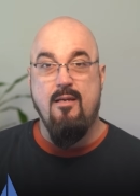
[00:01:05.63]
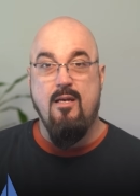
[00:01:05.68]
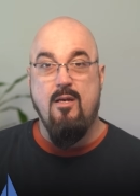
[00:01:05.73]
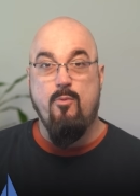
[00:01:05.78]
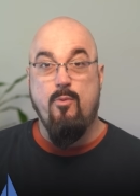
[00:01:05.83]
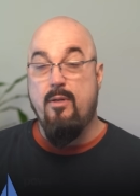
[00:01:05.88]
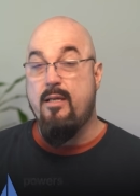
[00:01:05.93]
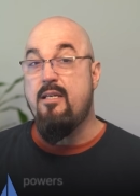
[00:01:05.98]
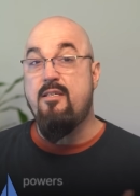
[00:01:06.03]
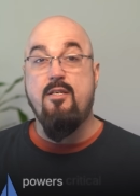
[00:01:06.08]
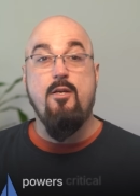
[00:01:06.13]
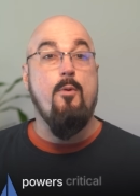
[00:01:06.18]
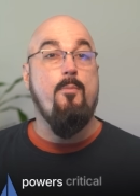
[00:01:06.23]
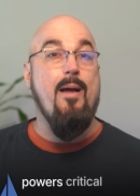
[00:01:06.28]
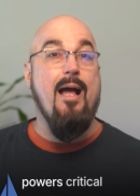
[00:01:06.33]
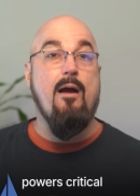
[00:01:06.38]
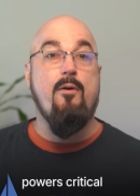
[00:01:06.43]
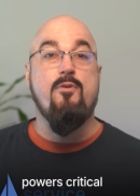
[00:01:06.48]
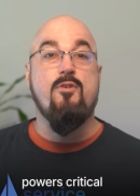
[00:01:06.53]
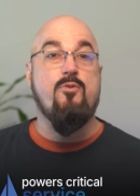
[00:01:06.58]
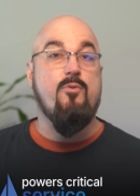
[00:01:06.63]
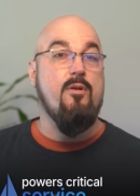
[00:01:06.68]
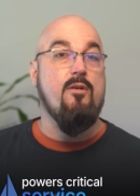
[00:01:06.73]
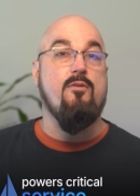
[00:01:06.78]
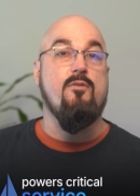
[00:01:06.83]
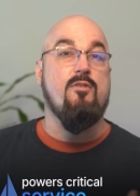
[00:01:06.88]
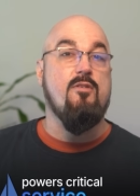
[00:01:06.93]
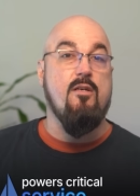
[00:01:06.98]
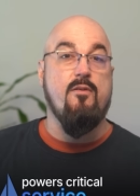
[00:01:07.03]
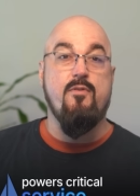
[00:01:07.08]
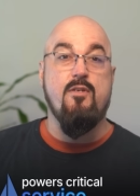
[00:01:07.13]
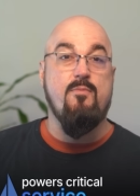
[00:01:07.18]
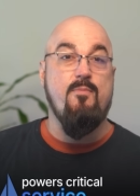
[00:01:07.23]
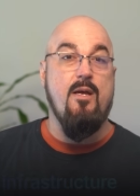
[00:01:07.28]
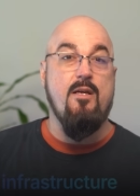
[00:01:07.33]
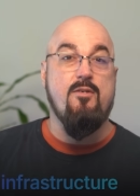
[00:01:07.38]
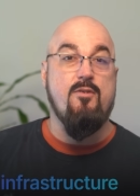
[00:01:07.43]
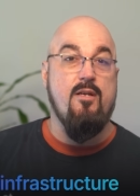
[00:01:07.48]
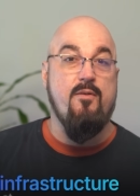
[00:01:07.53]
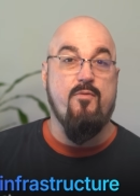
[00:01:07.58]
Well, Istio powers critical service
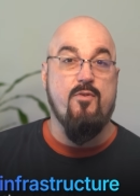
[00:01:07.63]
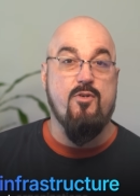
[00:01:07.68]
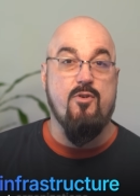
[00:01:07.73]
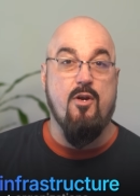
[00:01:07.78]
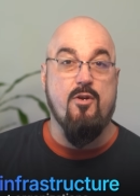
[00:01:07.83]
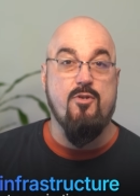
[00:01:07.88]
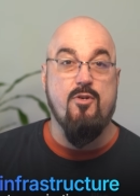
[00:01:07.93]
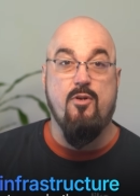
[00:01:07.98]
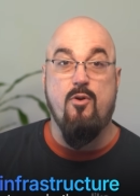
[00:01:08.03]
mesh infrastructure at